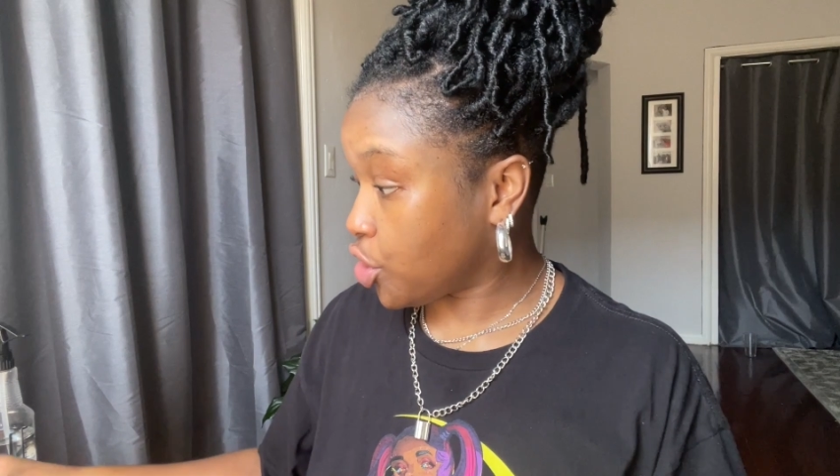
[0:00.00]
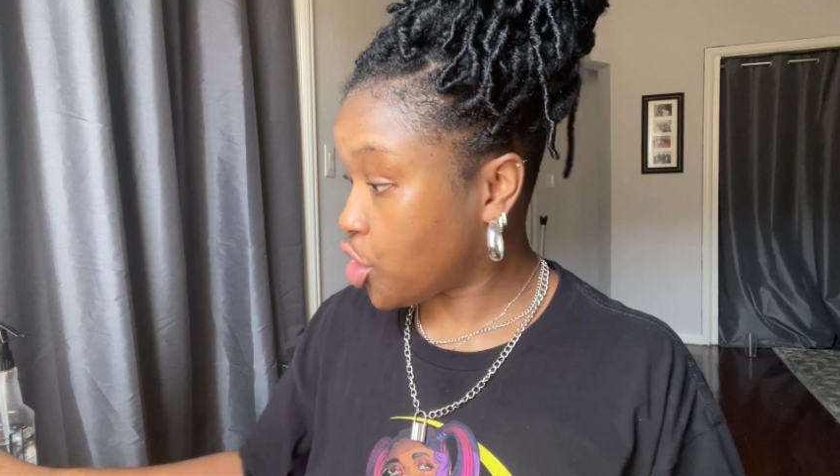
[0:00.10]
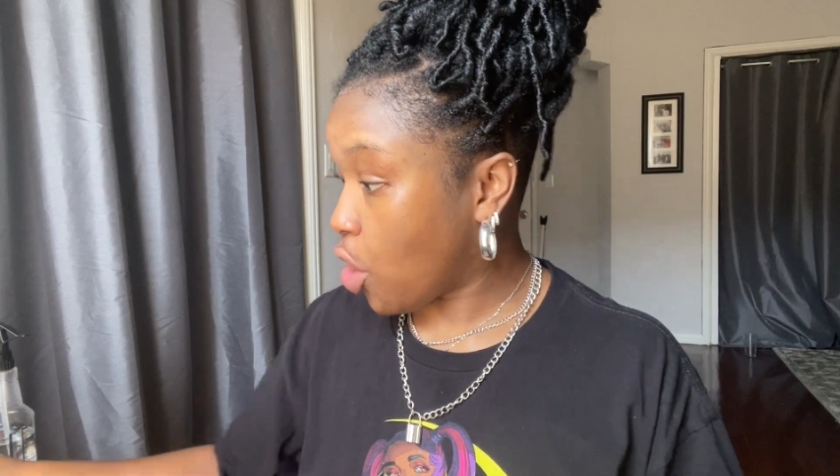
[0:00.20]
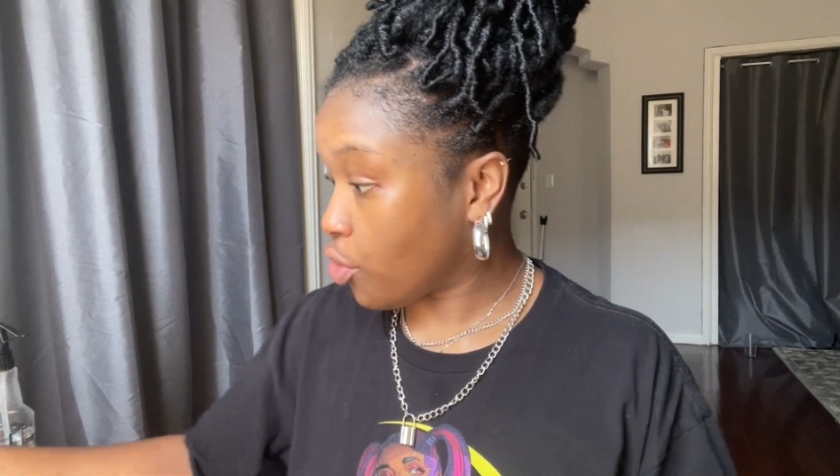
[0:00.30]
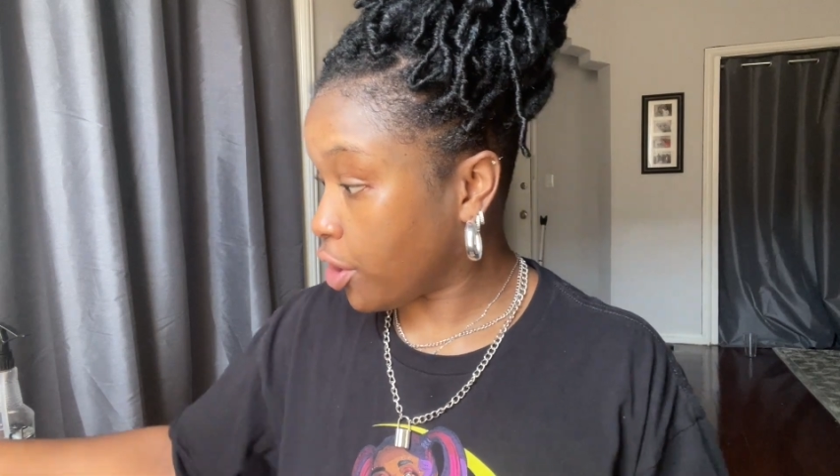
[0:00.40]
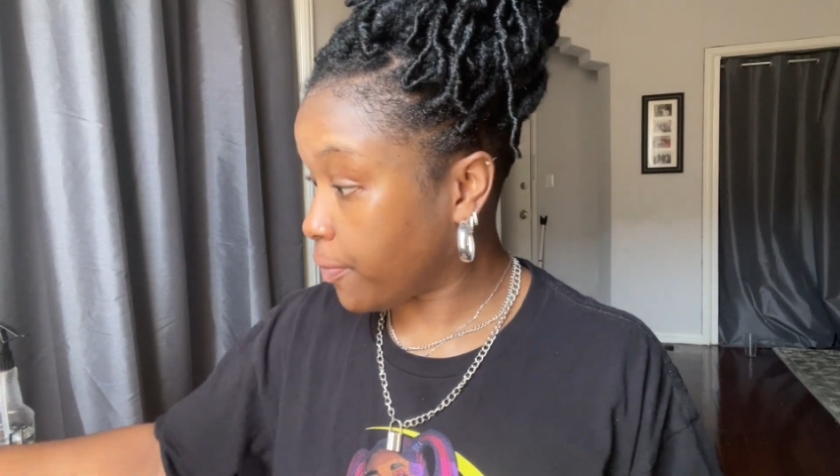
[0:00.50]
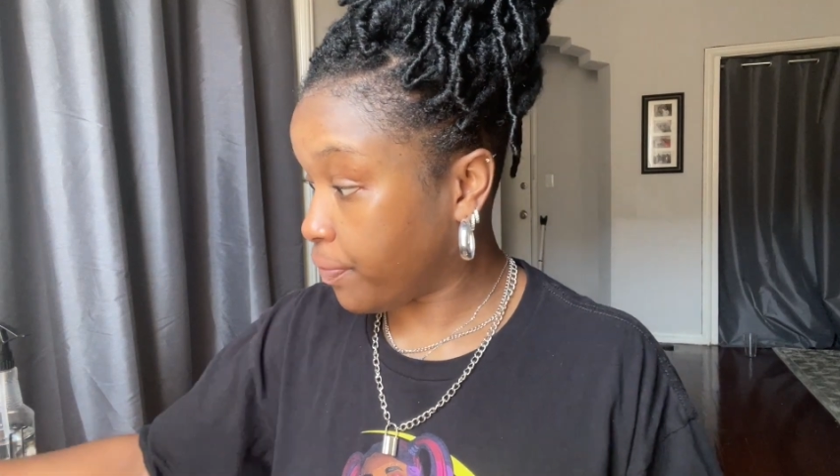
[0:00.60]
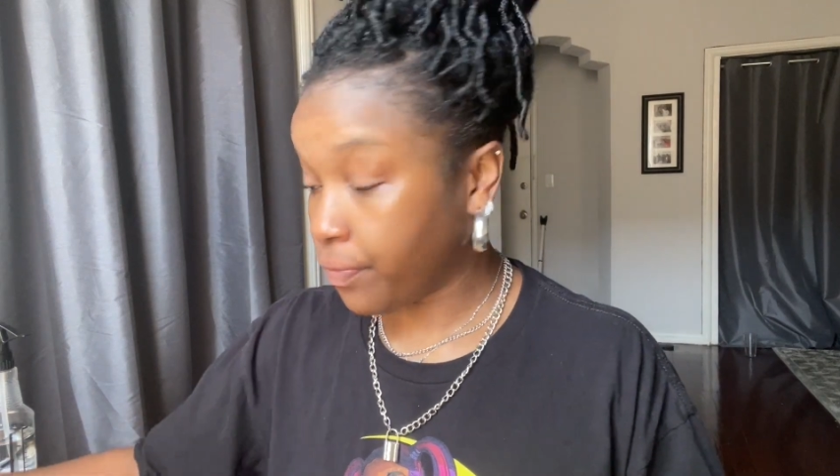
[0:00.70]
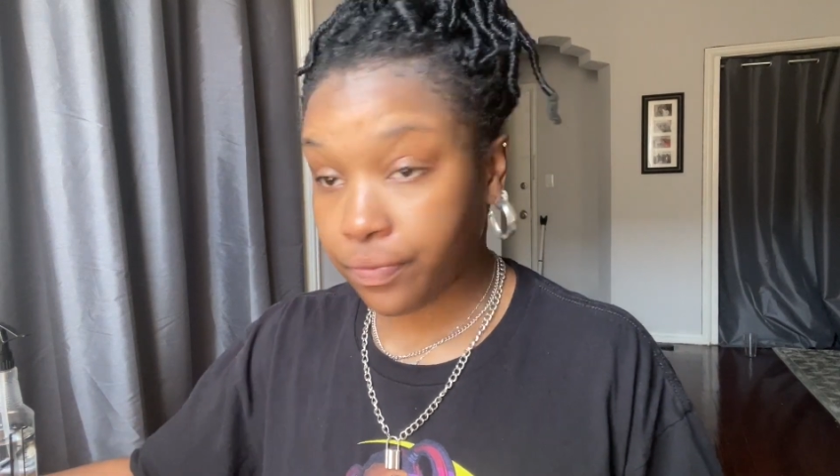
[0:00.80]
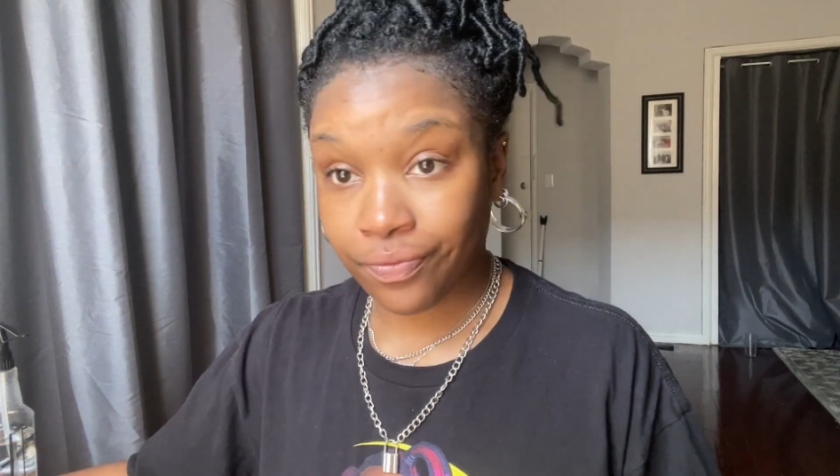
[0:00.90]
toner
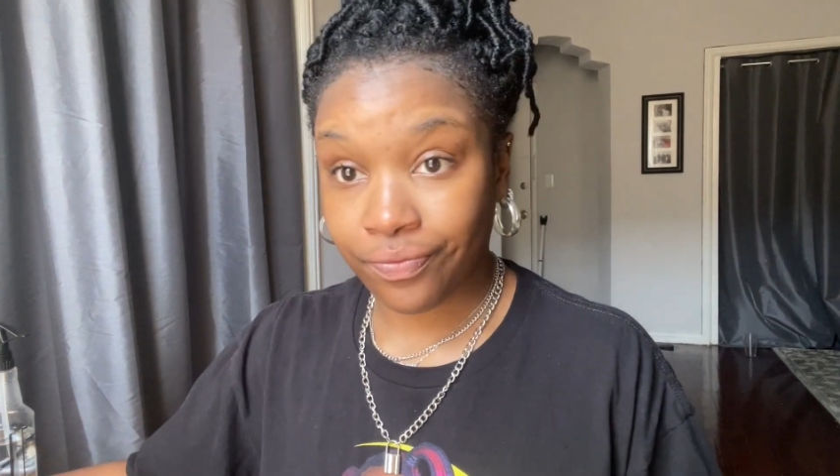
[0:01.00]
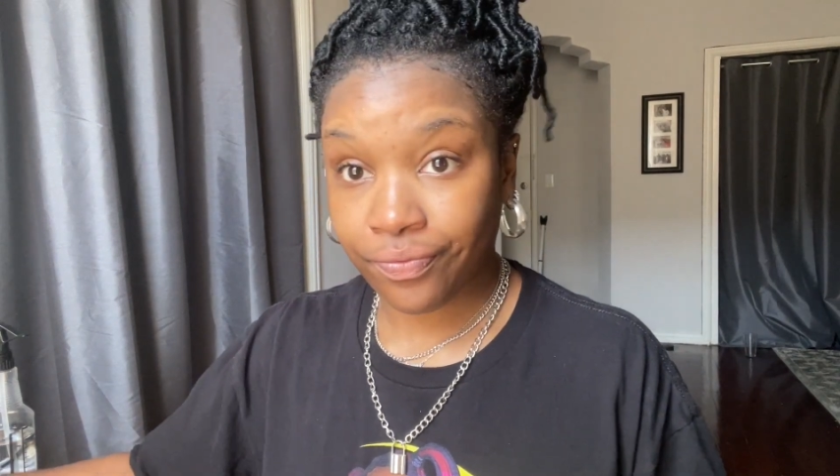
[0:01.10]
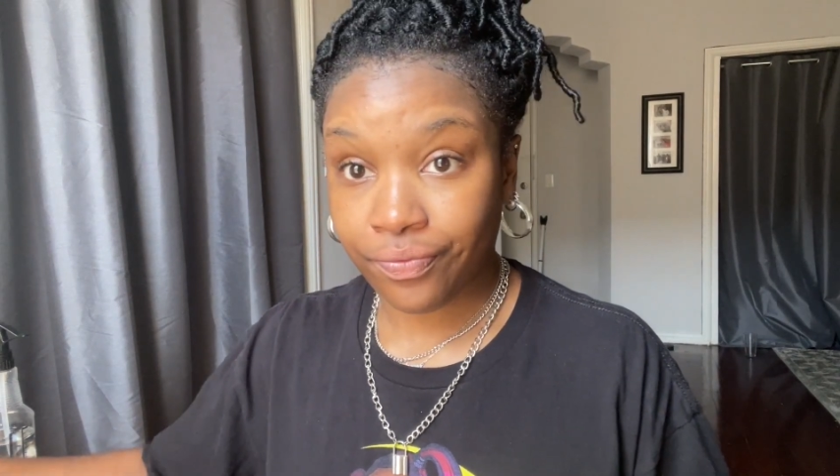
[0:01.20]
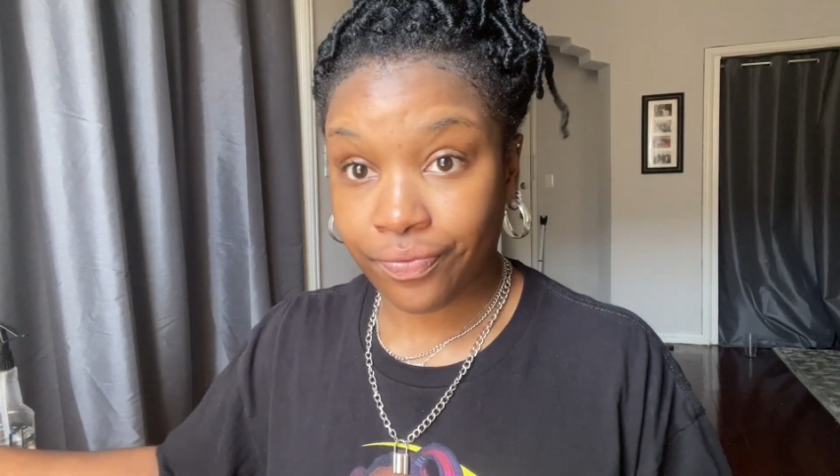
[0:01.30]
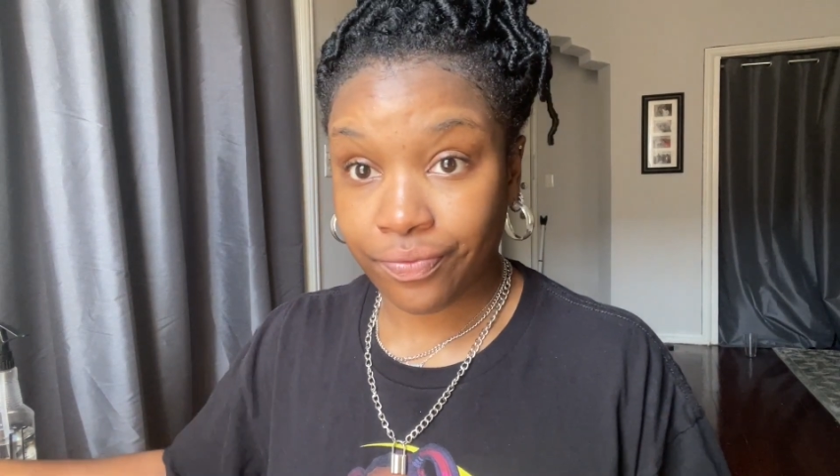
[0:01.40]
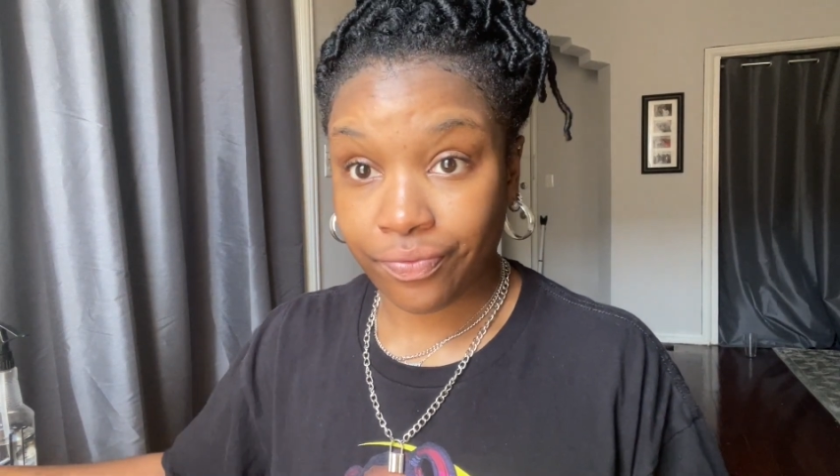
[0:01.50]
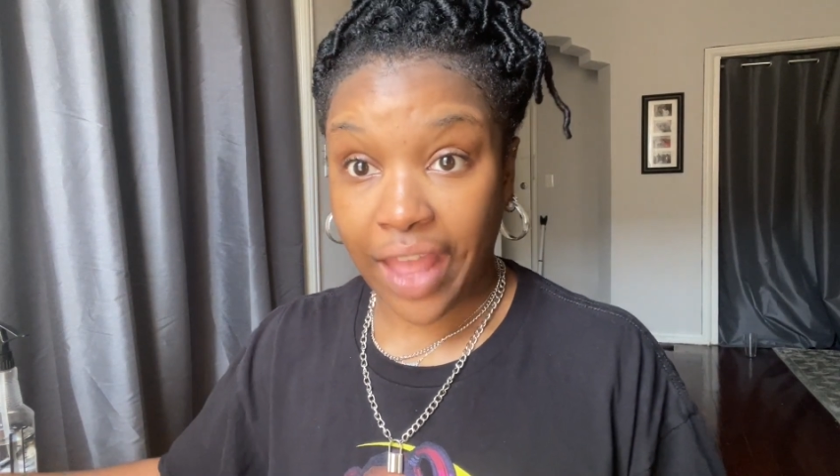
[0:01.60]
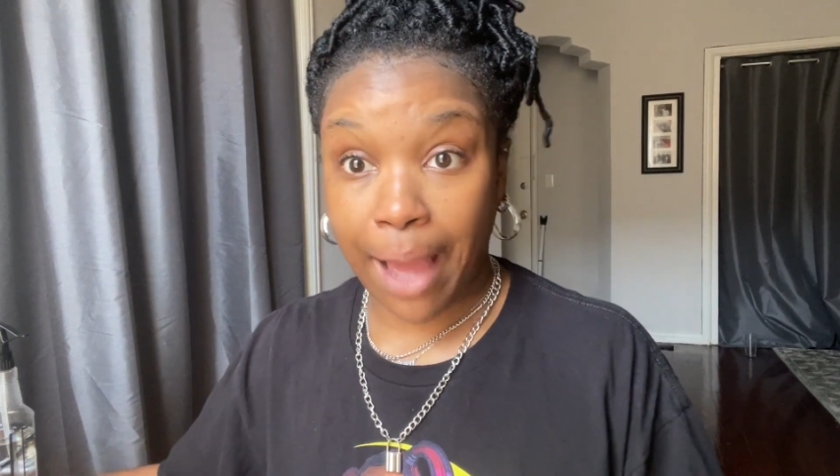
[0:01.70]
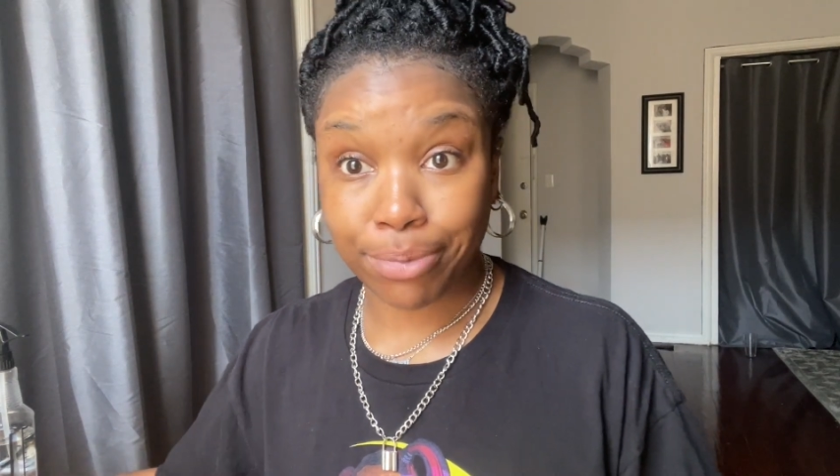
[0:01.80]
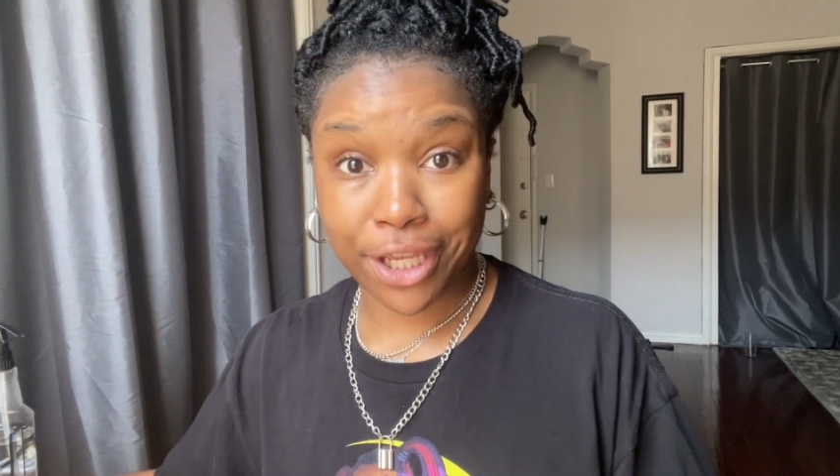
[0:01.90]

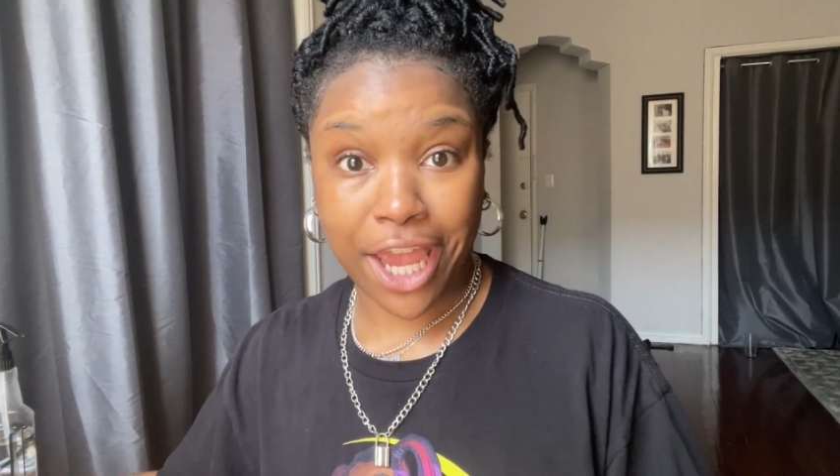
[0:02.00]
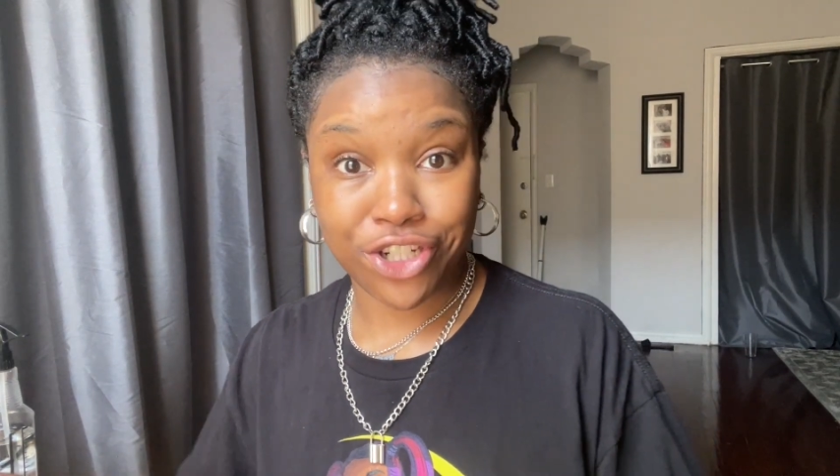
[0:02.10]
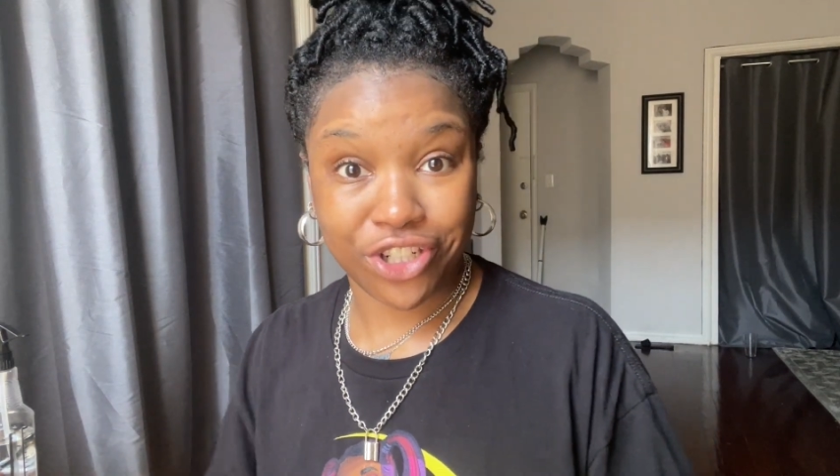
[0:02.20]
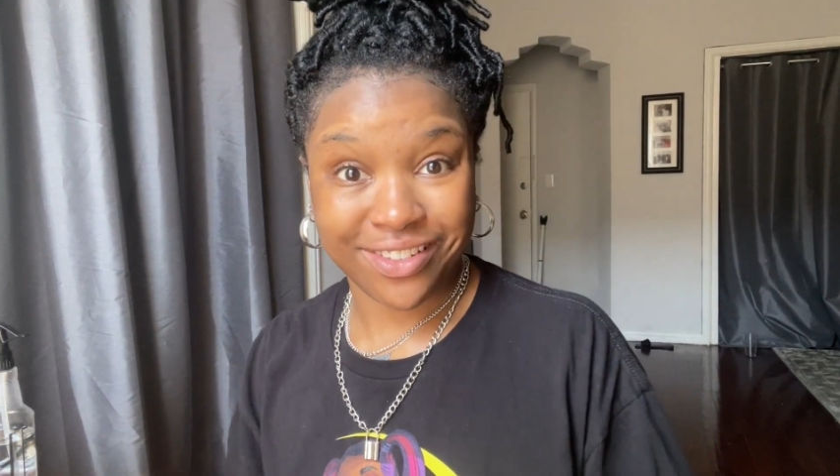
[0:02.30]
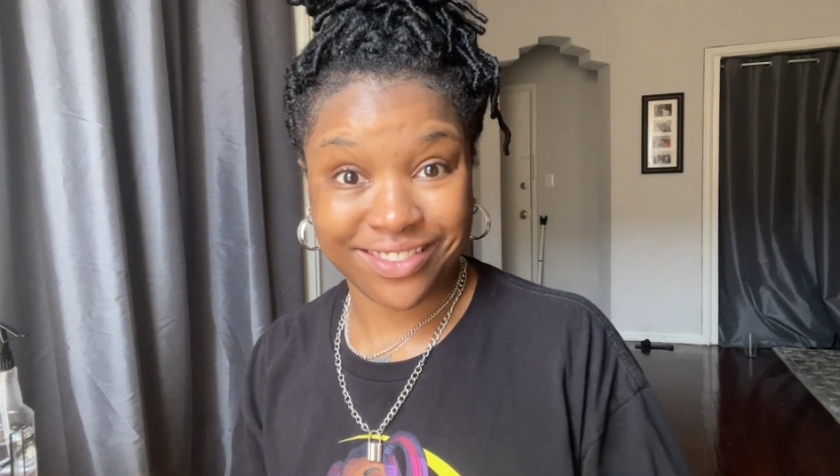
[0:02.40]
application.